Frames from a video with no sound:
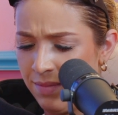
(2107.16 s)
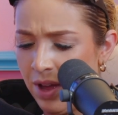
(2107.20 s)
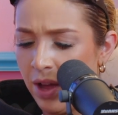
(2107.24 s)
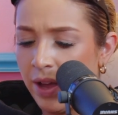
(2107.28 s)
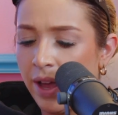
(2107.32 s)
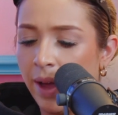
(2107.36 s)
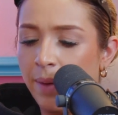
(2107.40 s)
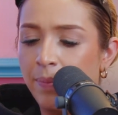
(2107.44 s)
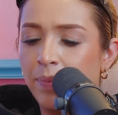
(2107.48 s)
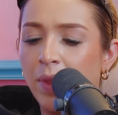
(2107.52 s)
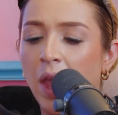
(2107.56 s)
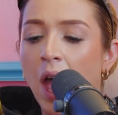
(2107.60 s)

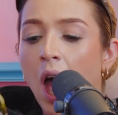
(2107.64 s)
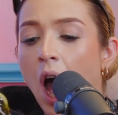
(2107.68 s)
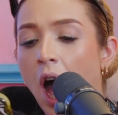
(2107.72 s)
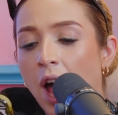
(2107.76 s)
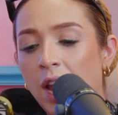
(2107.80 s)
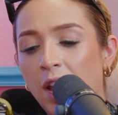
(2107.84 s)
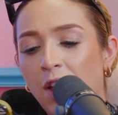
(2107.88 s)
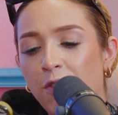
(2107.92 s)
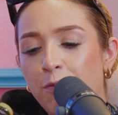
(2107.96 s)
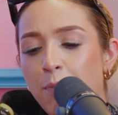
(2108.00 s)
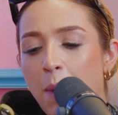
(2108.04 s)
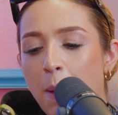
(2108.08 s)
Okay.
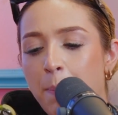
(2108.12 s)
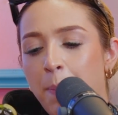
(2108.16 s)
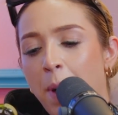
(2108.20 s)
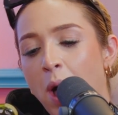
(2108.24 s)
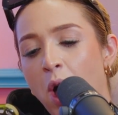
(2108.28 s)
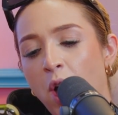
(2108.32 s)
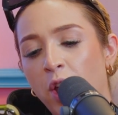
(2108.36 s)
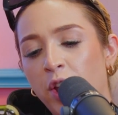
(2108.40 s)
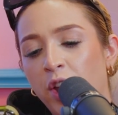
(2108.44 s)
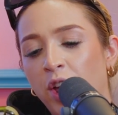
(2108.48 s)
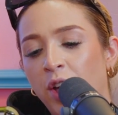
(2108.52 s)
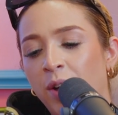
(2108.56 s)
I love my
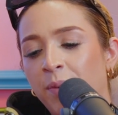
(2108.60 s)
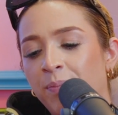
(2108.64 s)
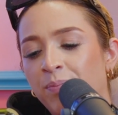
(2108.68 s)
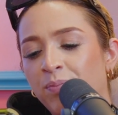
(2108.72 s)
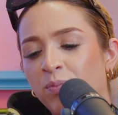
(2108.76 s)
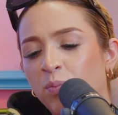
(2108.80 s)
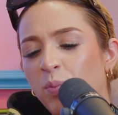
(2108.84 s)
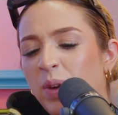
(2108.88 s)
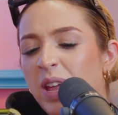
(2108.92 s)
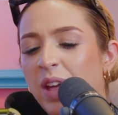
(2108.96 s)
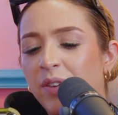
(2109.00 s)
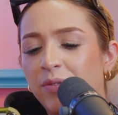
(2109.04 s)
partner.
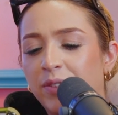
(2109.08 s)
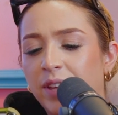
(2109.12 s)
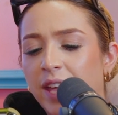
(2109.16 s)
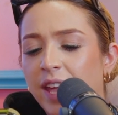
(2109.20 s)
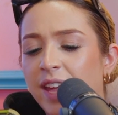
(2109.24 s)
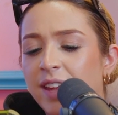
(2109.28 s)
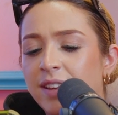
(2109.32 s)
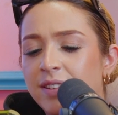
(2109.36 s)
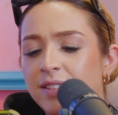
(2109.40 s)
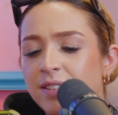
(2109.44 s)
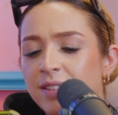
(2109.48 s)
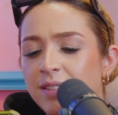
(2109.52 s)
We have
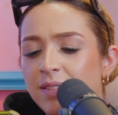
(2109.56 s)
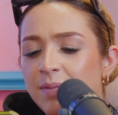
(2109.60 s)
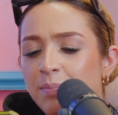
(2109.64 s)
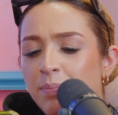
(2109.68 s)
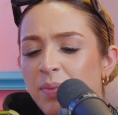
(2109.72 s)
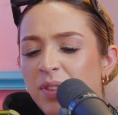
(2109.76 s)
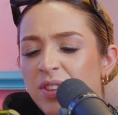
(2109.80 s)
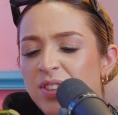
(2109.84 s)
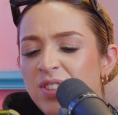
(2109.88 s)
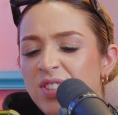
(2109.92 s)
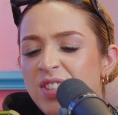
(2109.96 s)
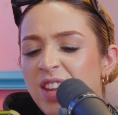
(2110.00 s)
kids,
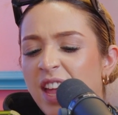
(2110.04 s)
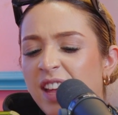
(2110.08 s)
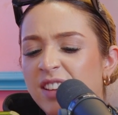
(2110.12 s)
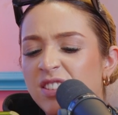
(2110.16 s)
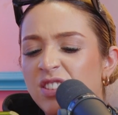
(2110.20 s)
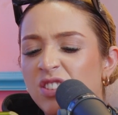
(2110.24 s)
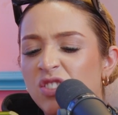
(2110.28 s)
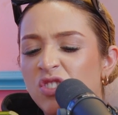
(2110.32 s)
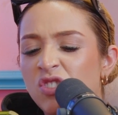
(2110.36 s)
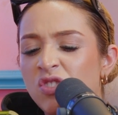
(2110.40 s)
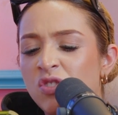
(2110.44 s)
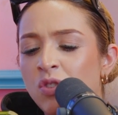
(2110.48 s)
but the
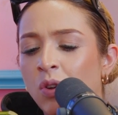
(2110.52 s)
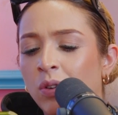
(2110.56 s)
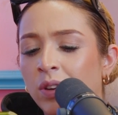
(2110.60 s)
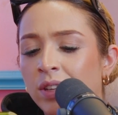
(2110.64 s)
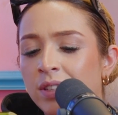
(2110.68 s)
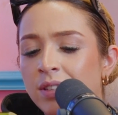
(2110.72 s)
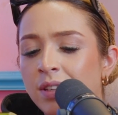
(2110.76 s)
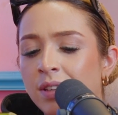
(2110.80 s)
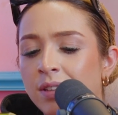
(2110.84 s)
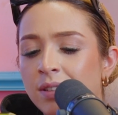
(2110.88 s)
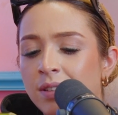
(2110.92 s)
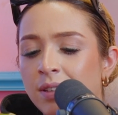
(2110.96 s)
sex is
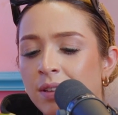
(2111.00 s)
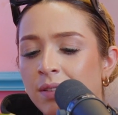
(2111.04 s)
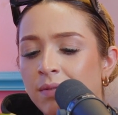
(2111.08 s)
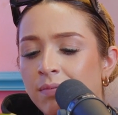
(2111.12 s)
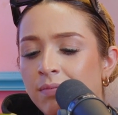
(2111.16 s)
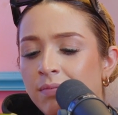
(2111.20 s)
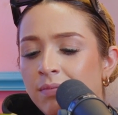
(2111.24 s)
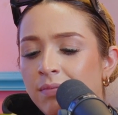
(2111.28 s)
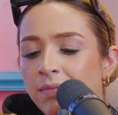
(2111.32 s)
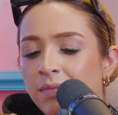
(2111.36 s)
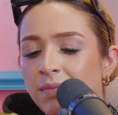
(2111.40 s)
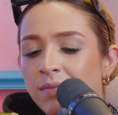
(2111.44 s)

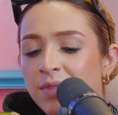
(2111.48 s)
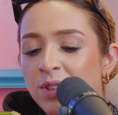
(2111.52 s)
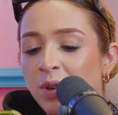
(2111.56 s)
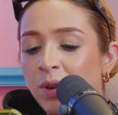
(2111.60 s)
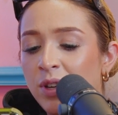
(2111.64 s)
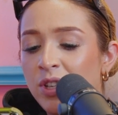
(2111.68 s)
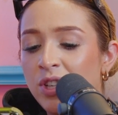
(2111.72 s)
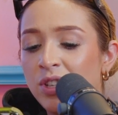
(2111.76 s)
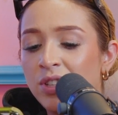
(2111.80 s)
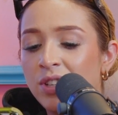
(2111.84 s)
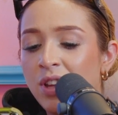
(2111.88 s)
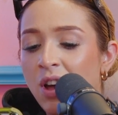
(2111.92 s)
non-existent. So
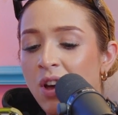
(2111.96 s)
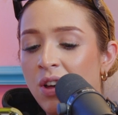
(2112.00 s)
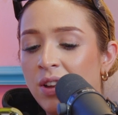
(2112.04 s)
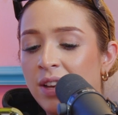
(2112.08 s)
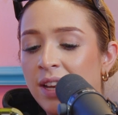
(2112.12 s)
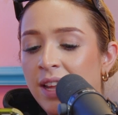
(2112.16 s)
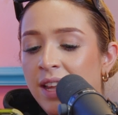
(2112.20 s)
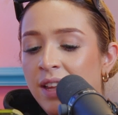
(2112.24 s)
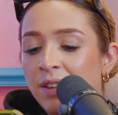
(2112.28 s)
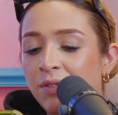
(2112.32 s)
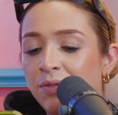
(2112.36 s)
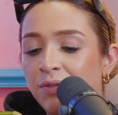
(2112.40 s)
I just can't
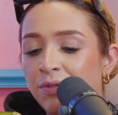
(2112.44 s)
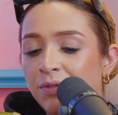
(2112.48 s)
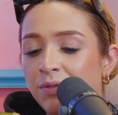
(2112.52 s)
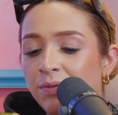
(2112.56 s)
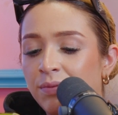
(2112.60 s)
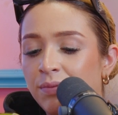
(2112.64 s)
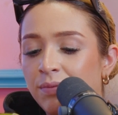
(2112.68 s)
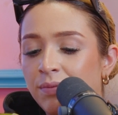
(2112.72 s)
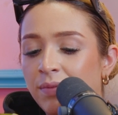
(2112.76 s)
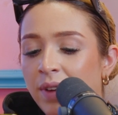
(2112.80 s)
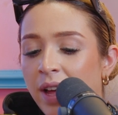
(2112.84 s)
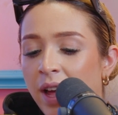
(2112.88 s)
leave.
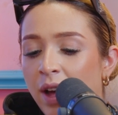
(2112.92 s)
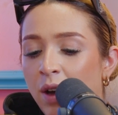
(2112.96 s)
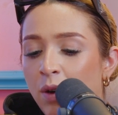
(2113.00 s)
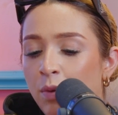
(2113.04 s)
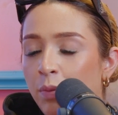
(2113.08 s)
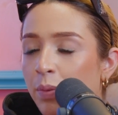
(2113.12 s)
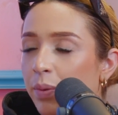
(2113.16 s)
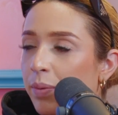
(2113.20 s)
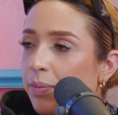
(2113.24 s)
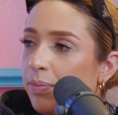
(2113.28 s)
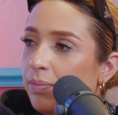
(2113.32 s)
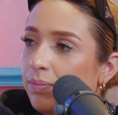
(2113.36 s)

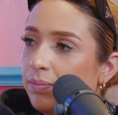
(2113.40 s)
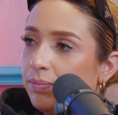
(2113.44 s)
Help.